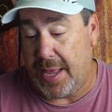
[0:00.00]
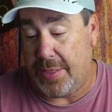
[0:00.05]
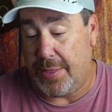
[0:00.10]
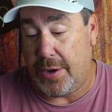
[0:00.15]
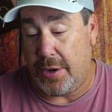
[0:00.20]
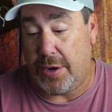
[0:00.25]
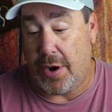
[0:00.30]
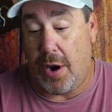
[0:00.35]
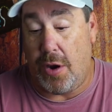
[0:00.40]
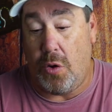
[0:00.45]
And
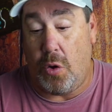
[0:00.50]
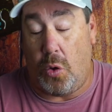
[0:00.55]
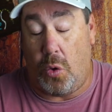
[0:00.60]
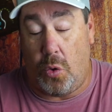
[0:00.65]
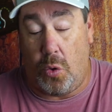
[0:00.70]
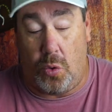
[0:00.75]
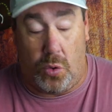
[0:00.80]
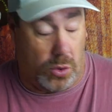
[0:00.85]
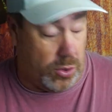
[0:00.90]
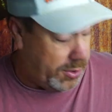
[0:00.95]
there are
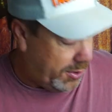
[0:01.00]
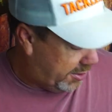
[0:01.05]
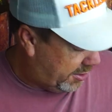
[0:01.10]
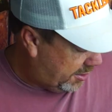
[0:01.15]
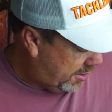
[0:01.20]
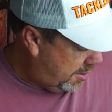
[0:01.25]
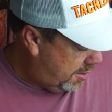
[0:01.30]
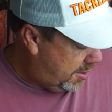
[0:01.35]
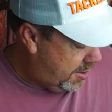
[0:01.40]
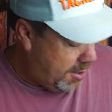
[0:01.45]

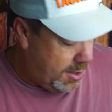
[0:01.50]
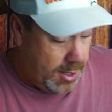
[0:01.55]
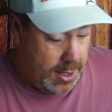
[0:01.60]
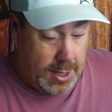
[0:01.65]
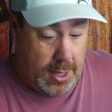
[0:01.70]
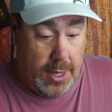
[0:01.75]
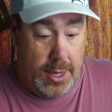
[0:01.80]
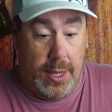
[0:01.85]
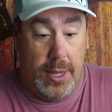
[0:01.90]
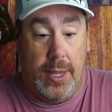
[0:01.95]
holes
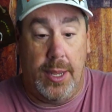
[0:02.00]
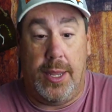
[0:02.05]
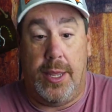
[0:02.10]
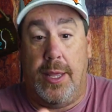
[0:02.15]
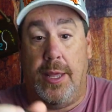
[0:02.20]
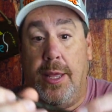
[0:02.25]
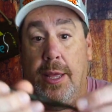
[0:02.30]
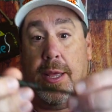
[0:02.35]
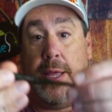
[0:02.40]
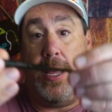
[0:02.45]

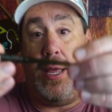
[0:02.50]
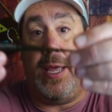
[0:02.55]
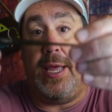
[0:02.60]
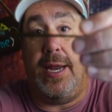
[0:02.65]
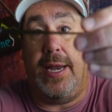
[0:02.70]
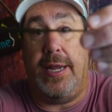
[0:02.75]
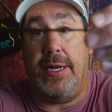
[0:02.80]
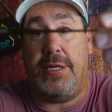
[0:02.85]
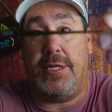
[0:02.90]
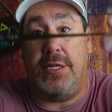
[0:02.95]

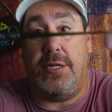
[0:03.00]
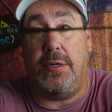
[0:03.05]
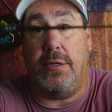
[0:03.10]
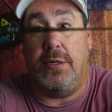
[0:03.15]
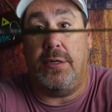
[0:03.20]
in it,